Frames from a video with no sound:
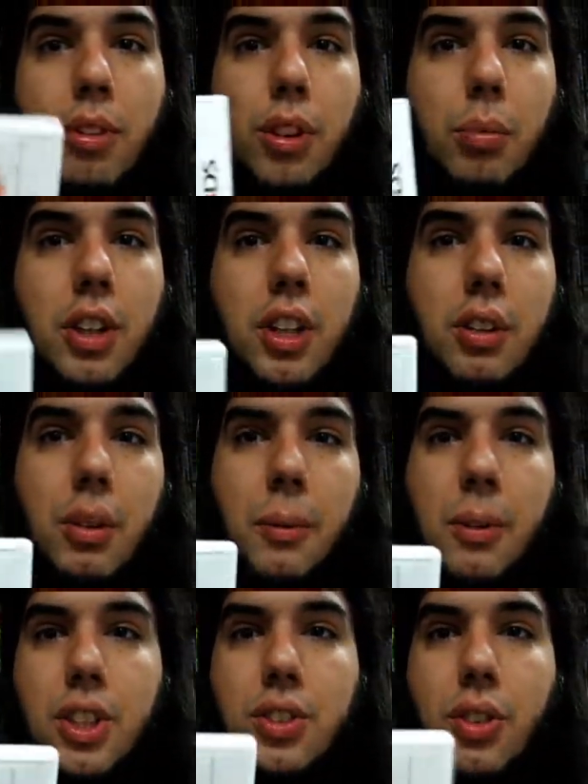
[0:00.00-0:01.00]
it with the Wii
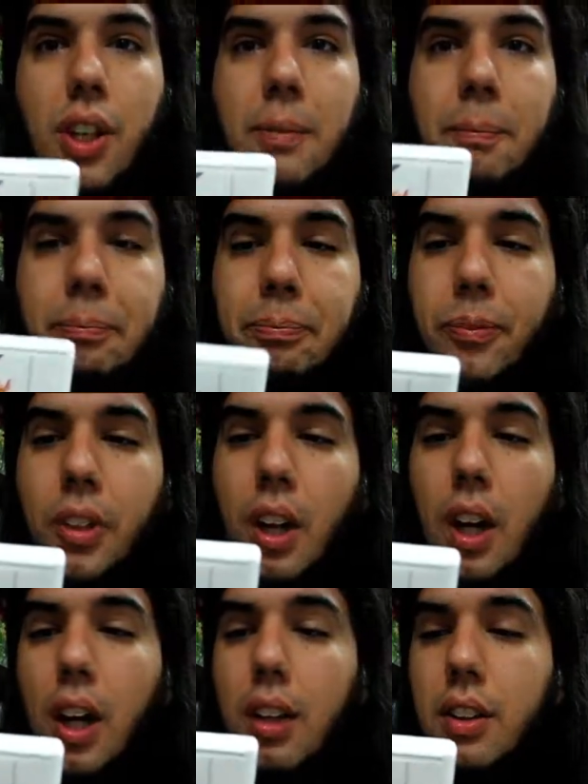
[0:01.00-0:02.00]
U, which is fun.
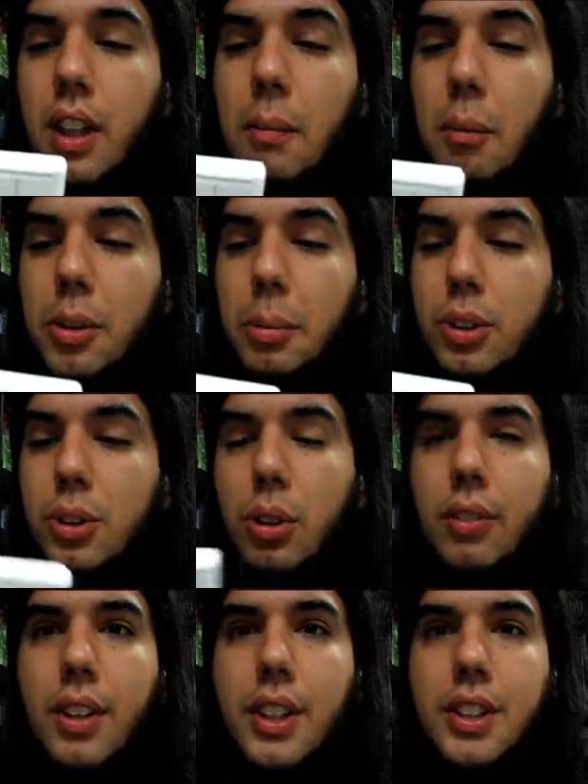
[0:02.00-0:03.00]
You got multiple
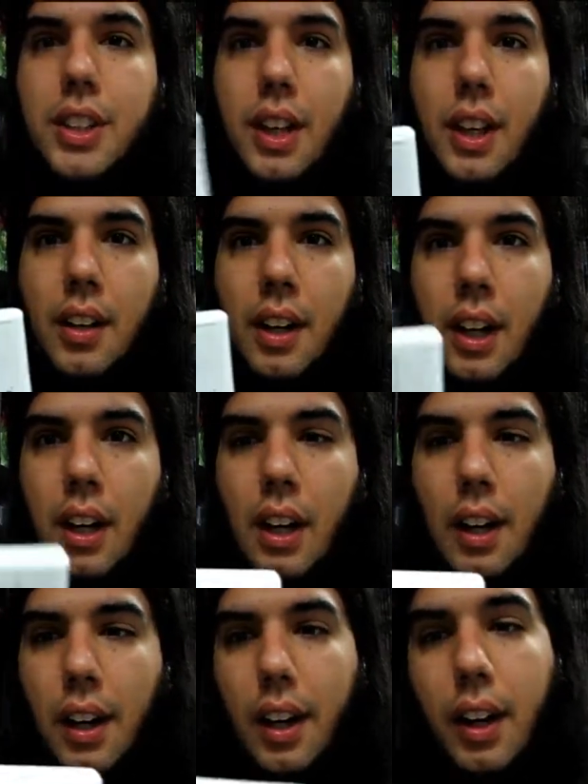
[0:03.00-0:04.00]
trophies in there,
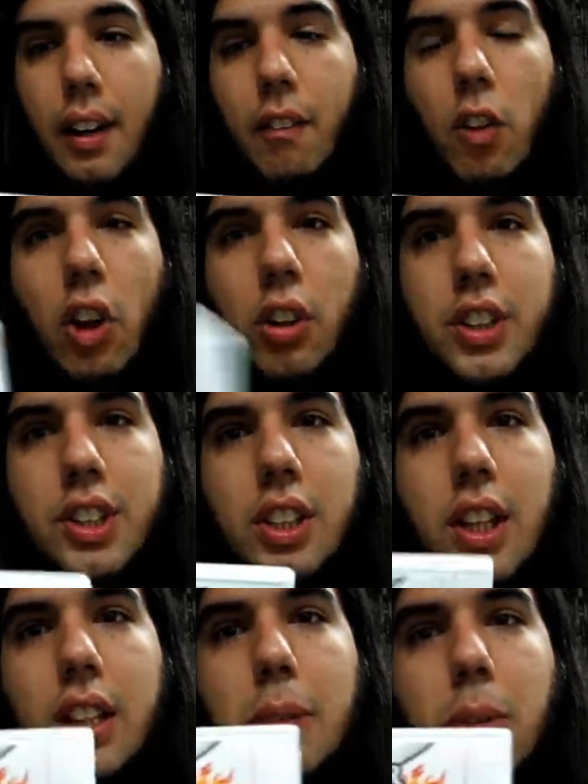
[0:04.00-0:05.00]
all
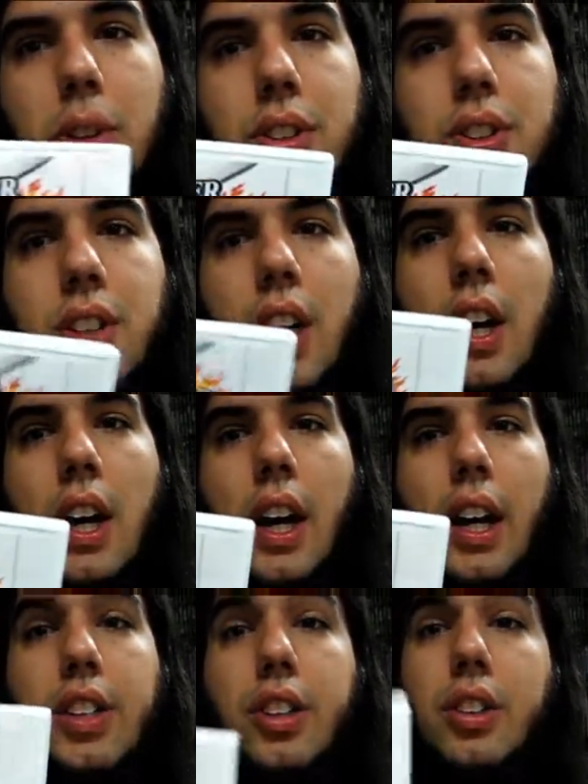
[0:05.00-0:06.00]
these collectibles.
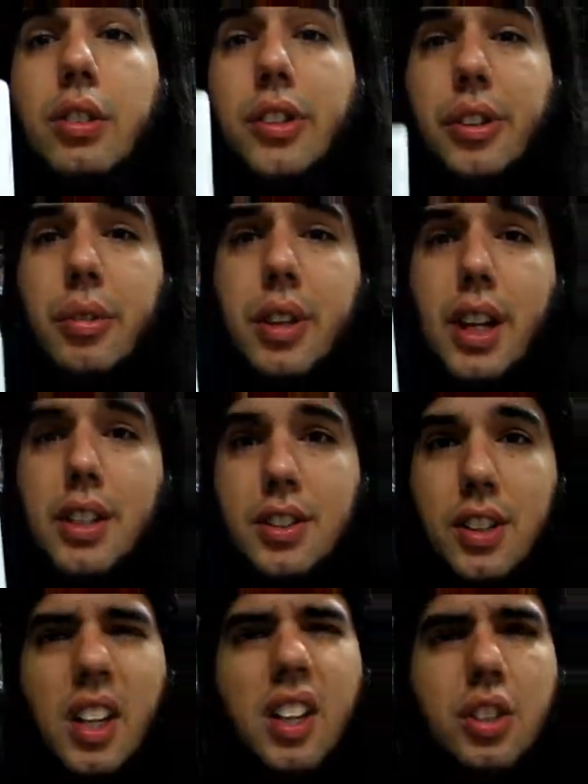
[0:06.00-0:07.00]
And you can use your
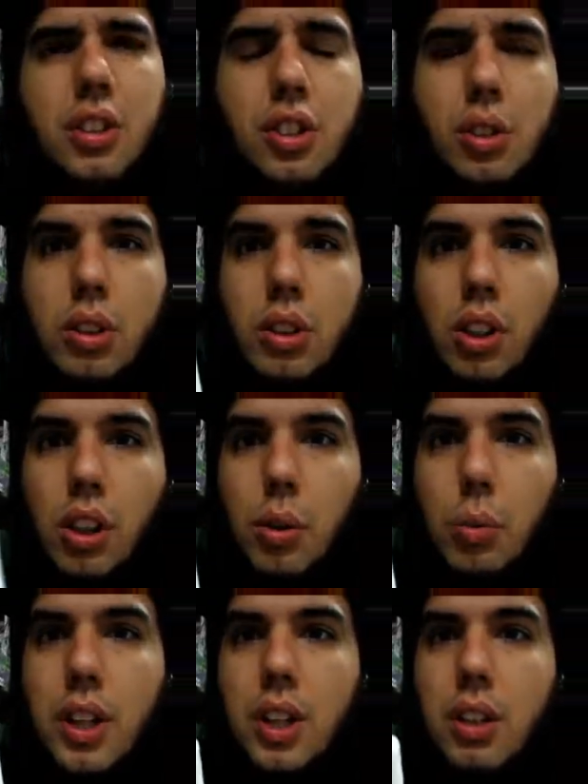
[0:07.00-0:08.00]
3DS as an extra controller on the